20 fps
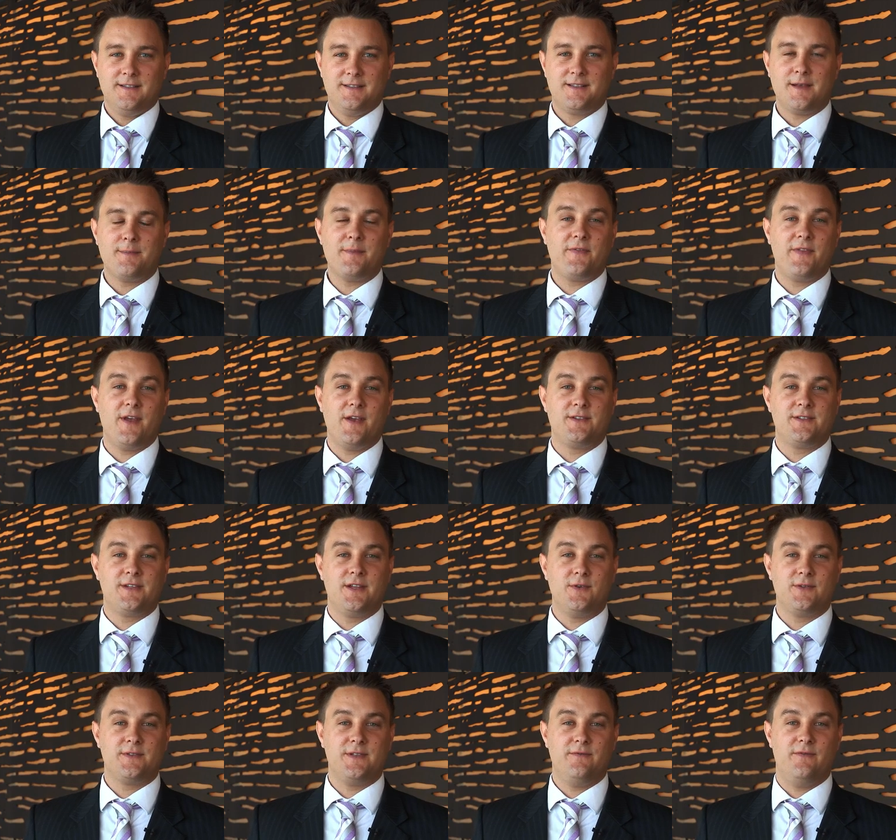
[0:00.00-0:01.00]
Some of those
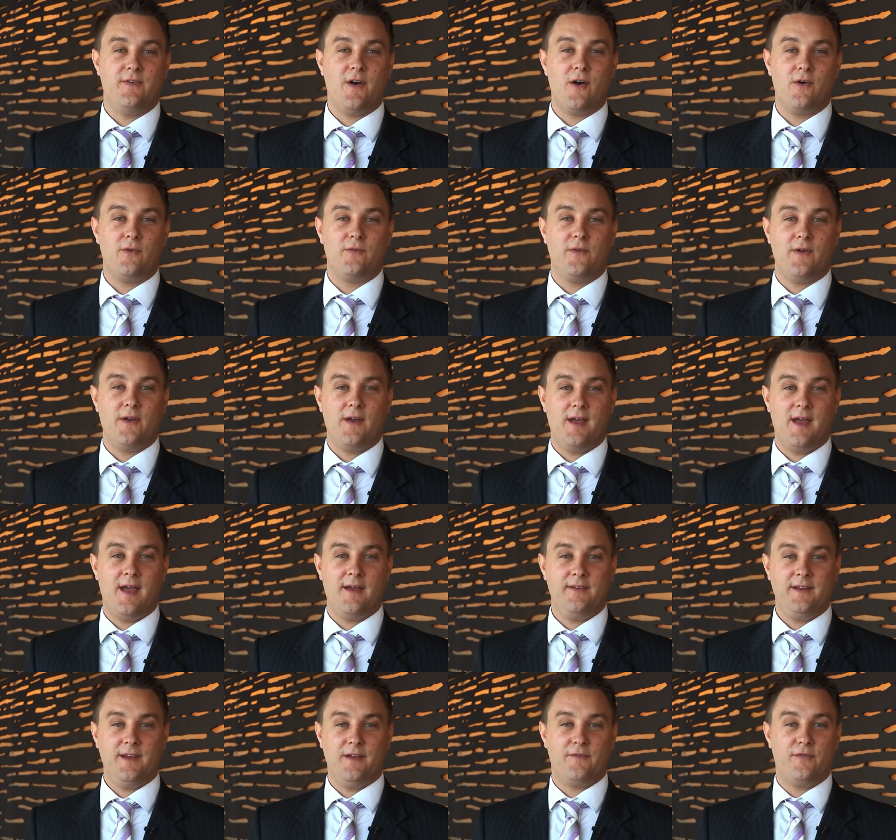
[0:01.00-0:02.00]
skills involve
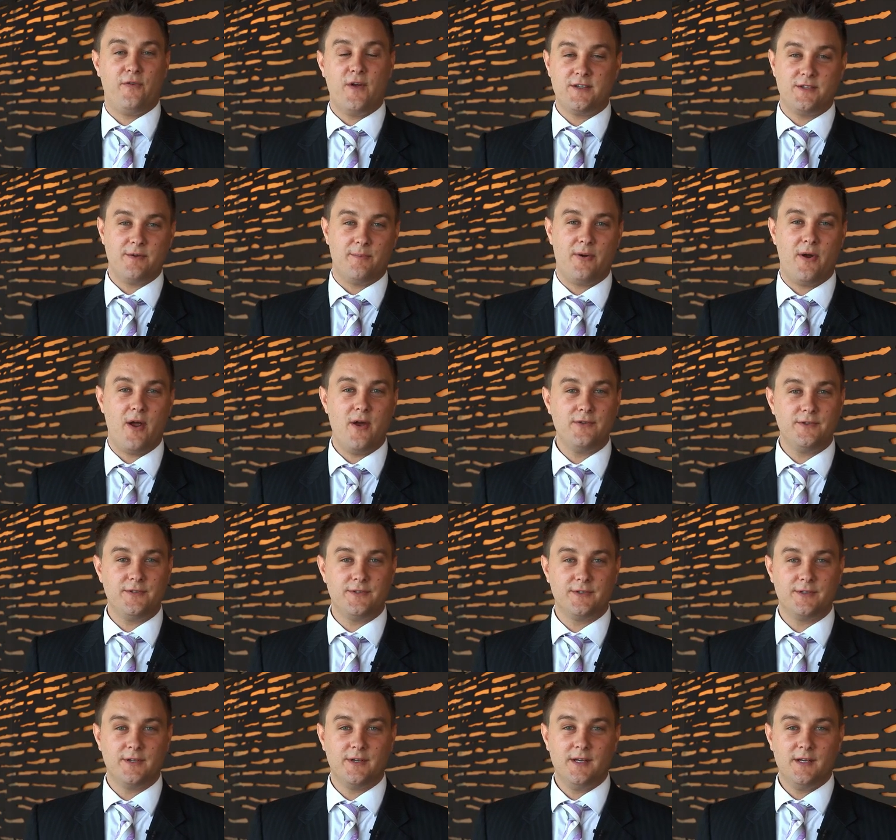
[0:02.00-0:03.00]
having a fresh
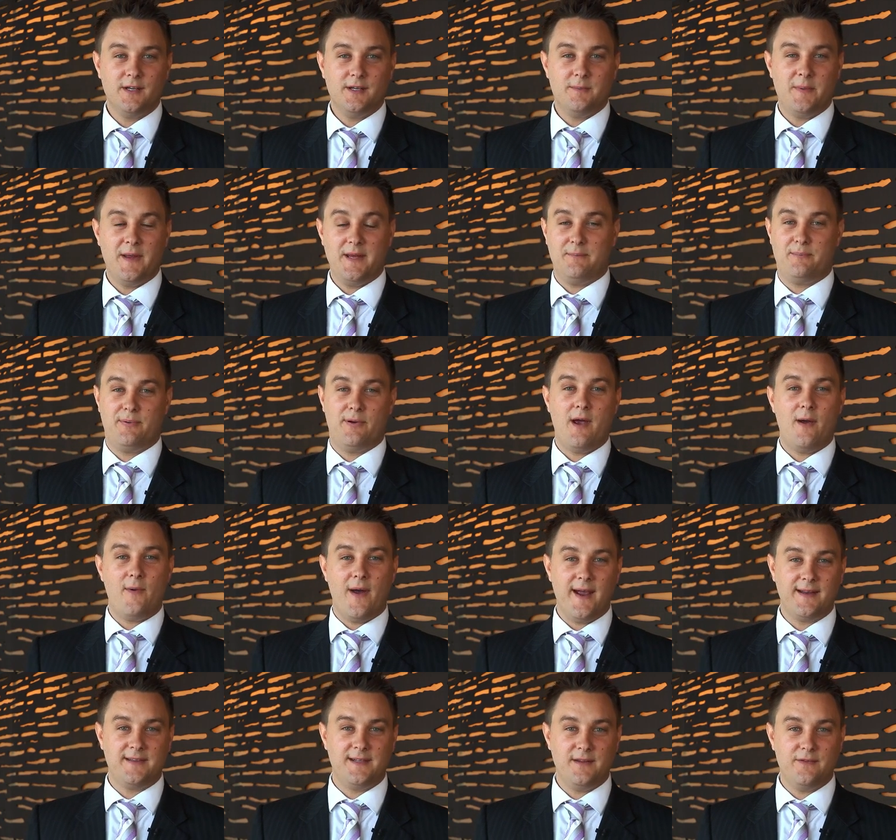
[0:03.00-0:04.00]
approach, being
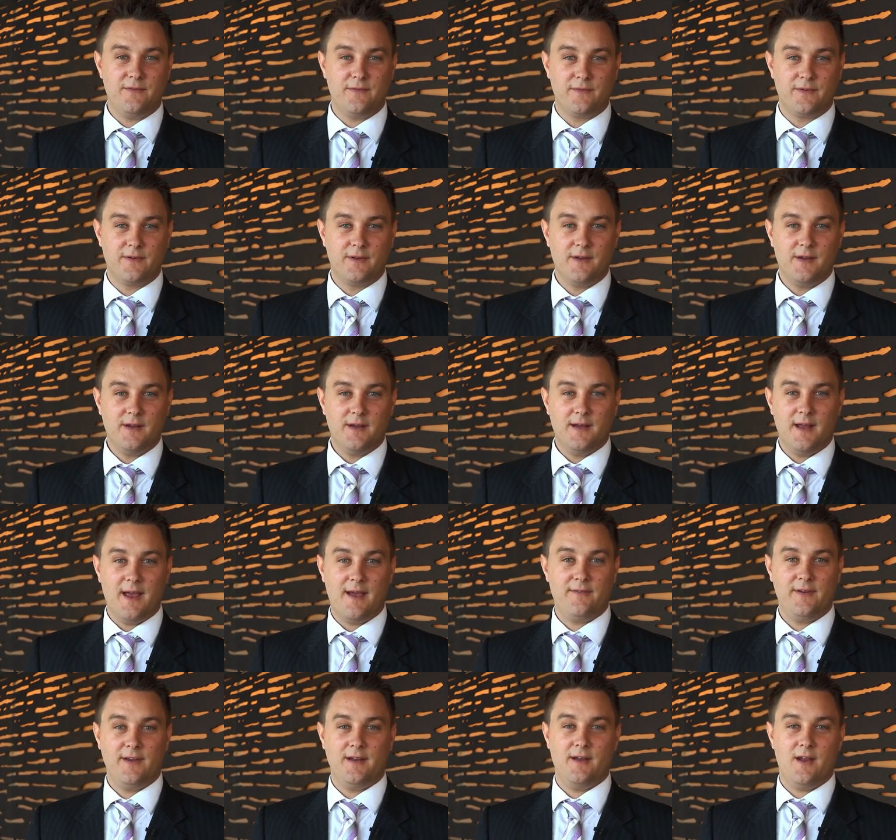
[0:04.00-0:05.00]
proactive,
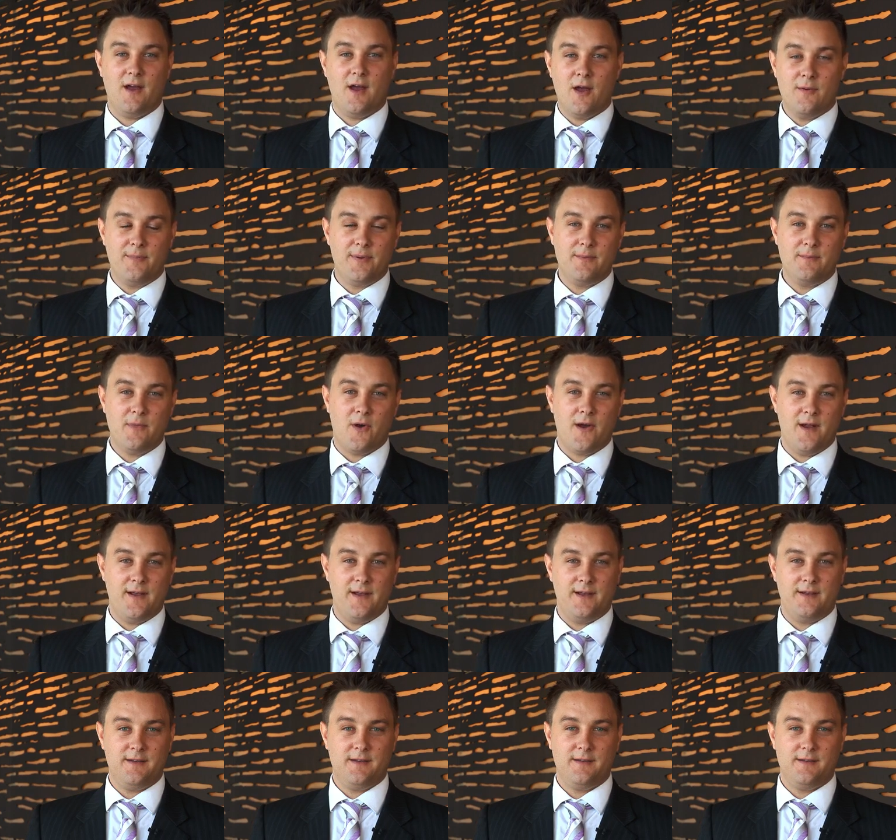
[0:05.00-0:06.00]
having an
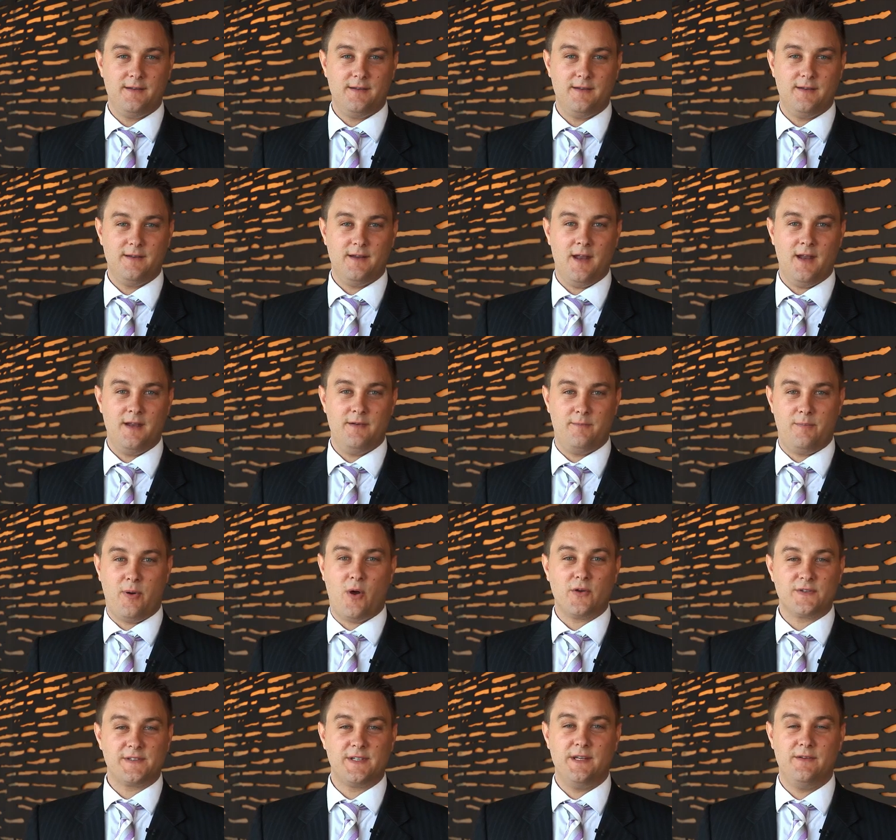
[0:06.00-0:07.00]
open-minded and
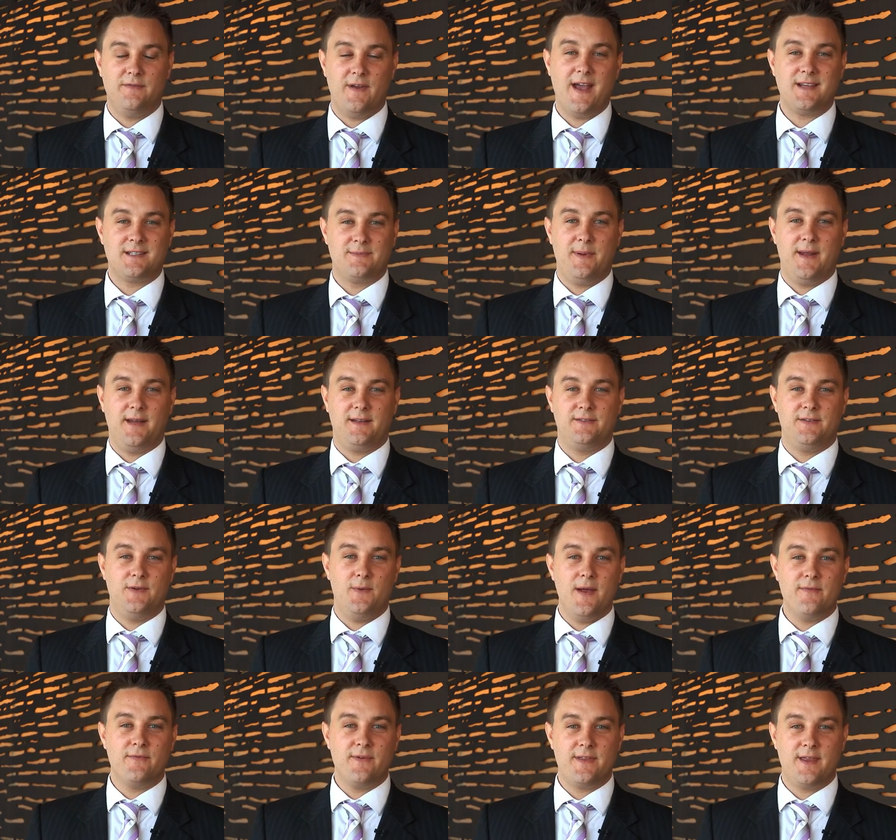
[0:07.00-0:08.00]
positive aspect
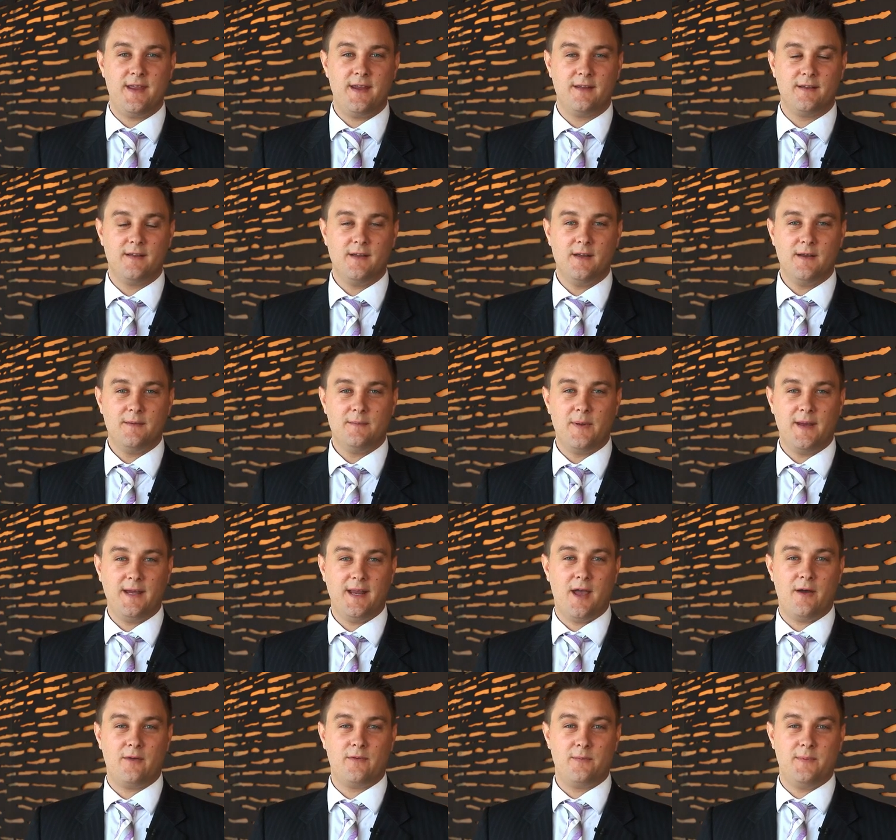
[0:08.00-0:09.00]
to everything, being
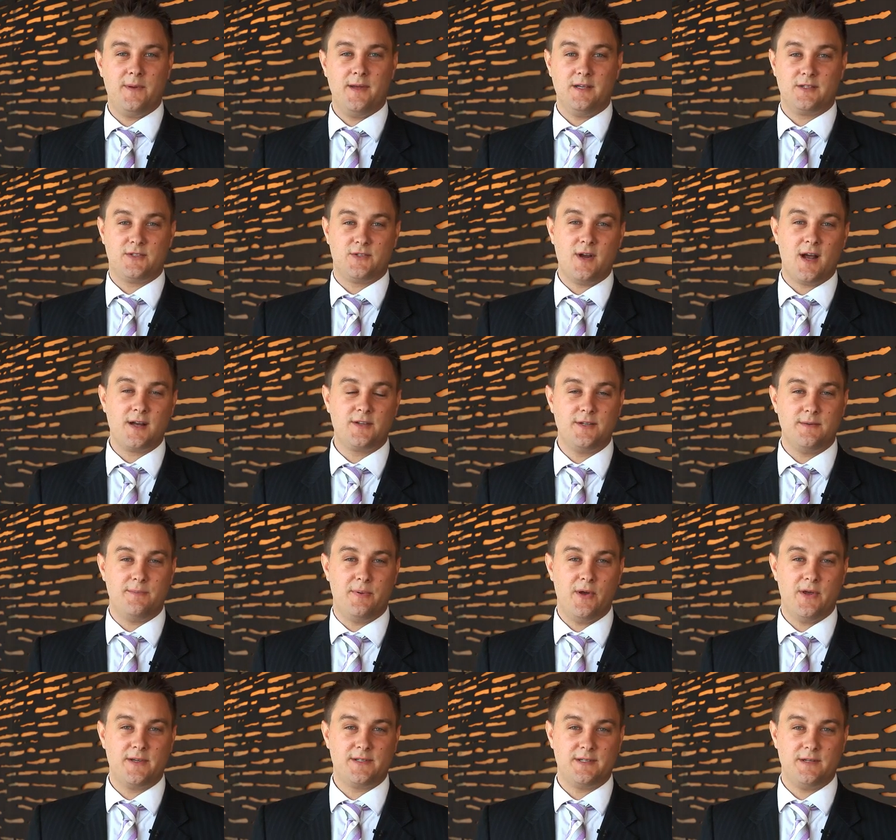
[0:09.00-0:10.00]
able to be a structured
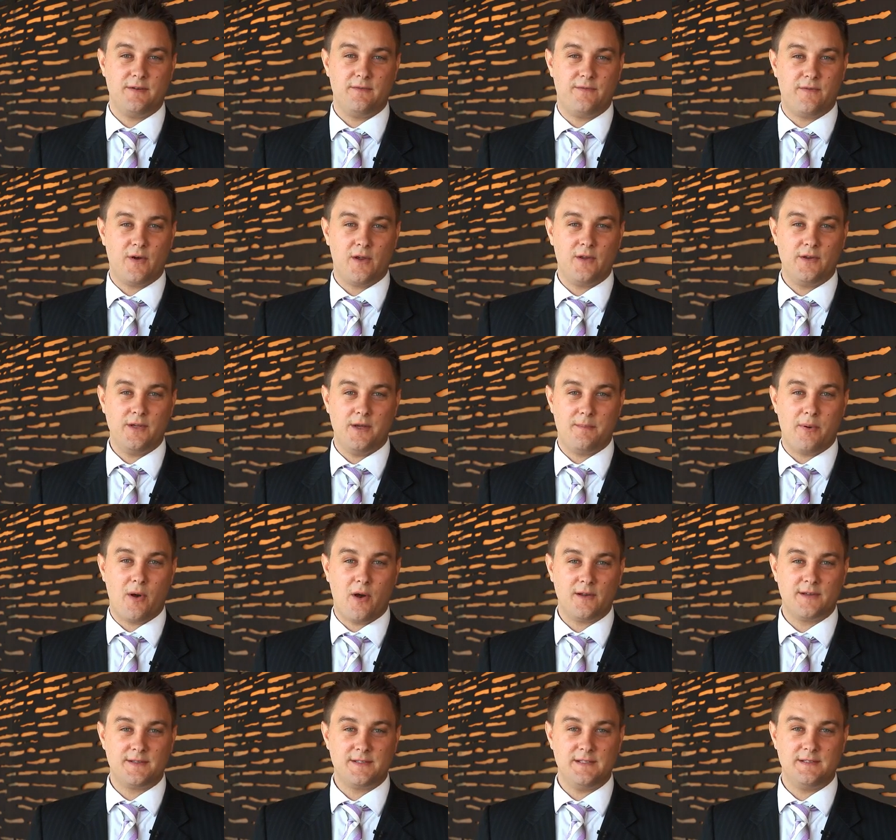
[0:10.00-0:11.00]
person and follow your
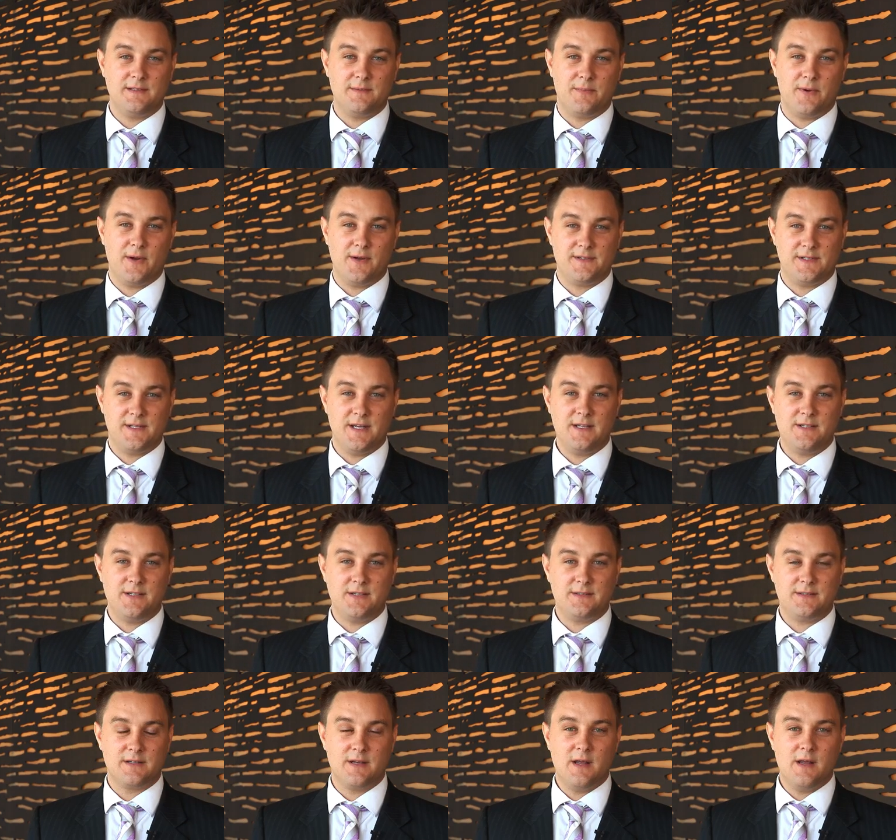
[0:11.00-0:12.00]
policies and
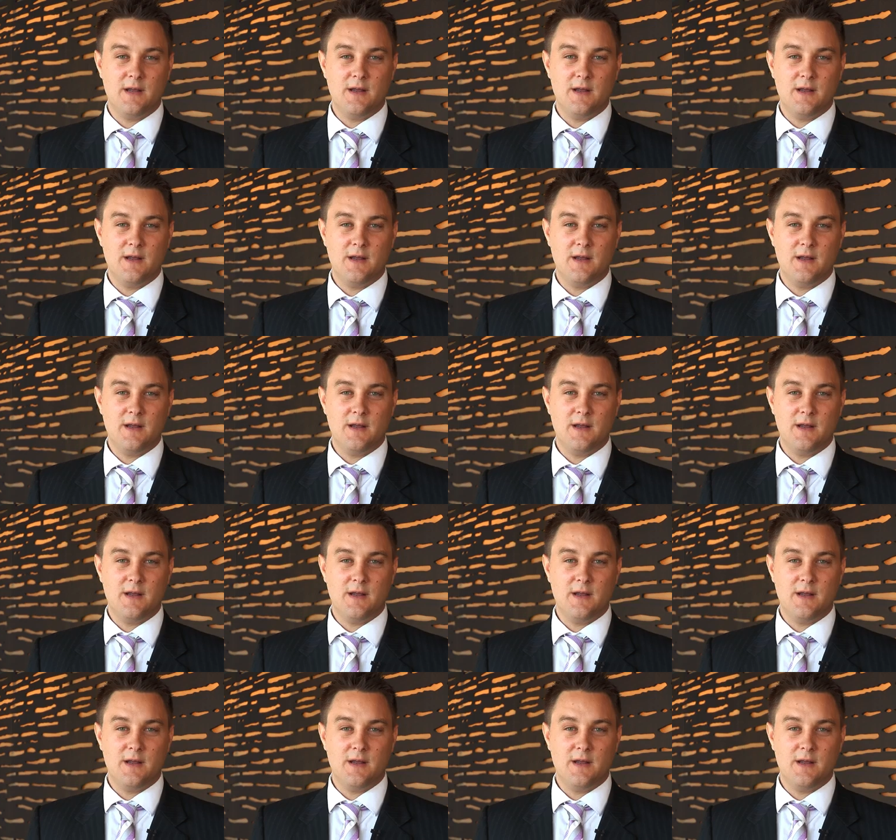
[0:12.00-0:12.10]
procedures,